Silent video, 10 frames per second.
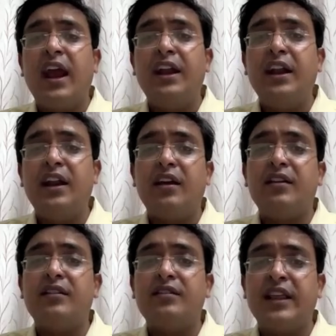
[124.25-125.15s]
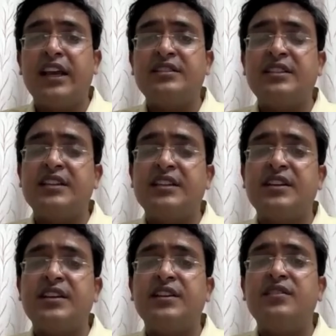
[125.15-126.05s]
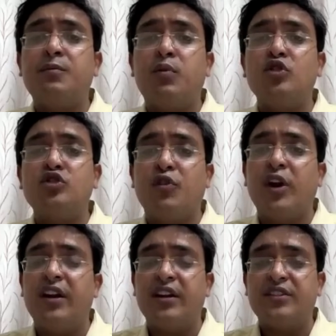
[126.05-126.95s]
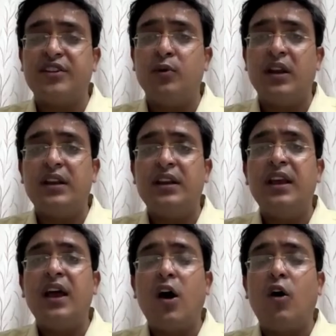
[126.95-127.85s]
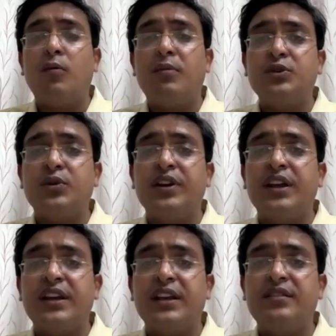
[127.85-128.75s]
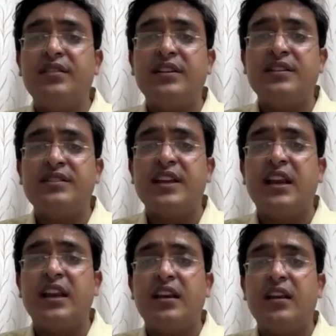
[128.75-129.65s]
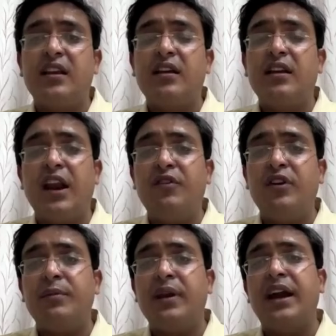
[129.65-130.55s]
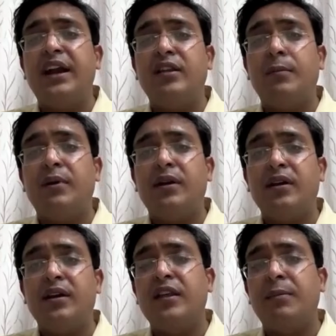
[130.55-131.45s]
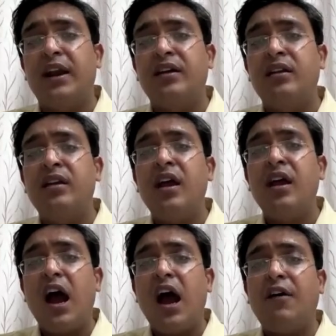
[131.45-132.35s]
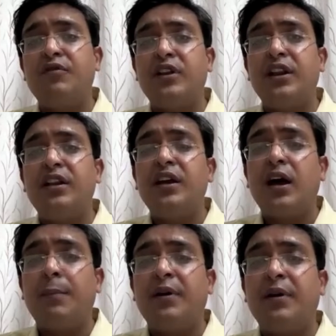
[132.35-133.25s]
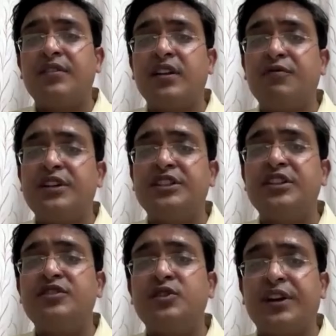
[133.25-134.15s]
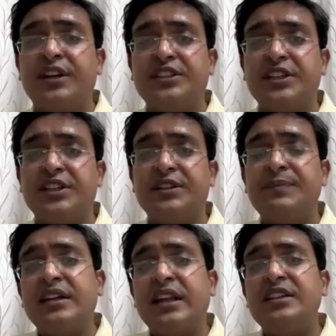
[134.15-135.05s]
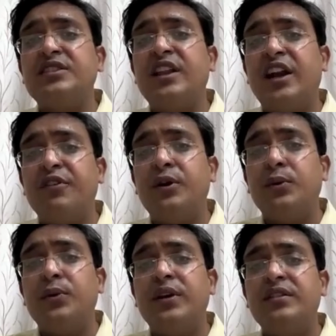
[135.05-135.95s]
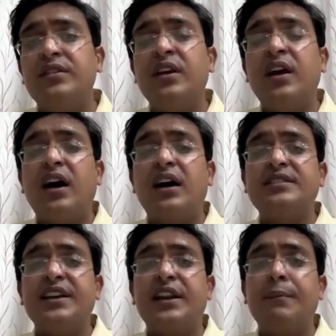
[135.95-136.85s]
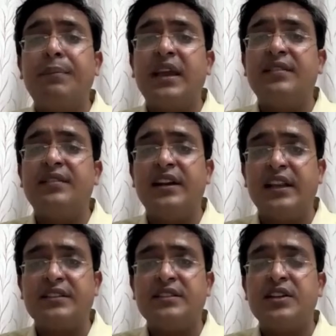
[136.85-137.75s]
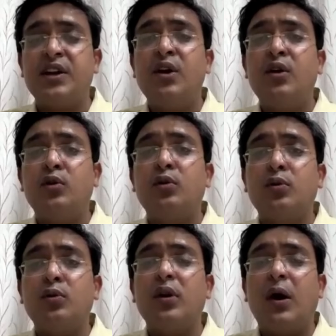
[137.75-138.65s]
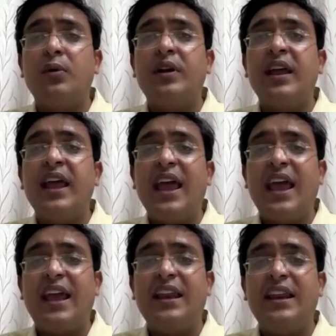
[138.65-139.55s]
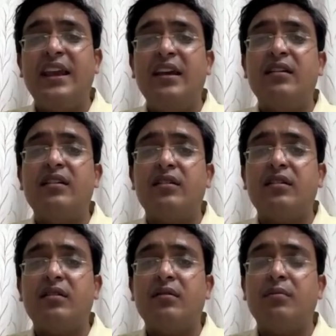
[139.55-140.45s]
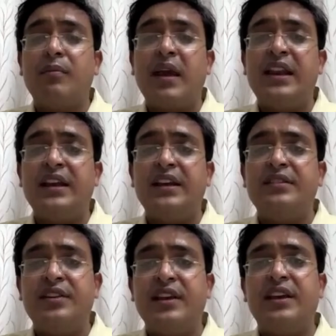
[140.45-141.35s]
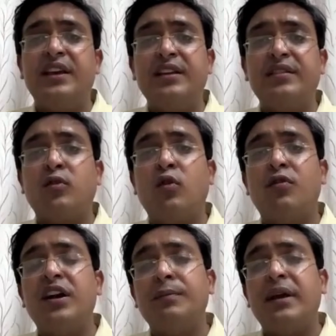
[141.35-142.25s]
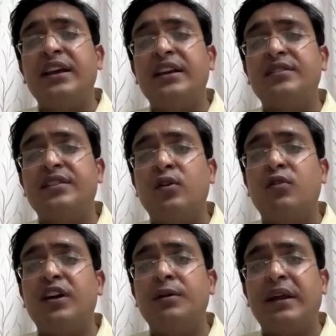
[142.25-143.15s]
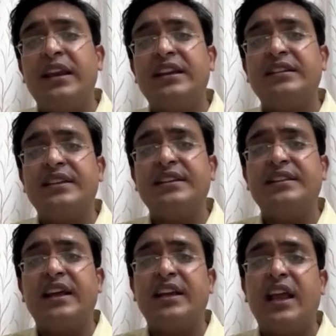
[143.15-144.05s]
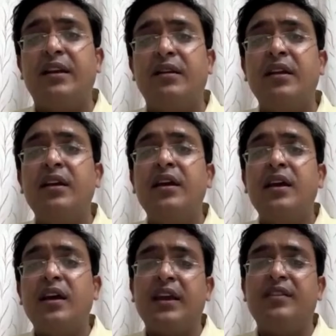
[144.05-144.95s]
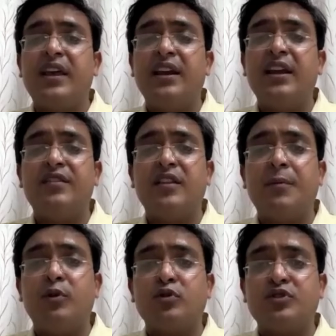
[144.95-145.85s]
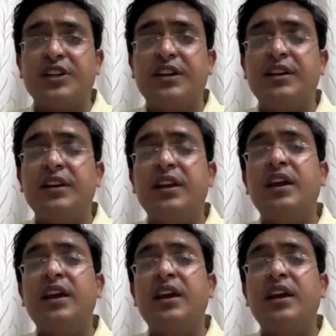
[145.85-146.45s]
And next test is post-void residual. How much urine is still left behind the in the bladder after a person finishes urination. Third test that we do is a serum PSA test to rule out any malignancy, overt malignancy that can be there in the prostate.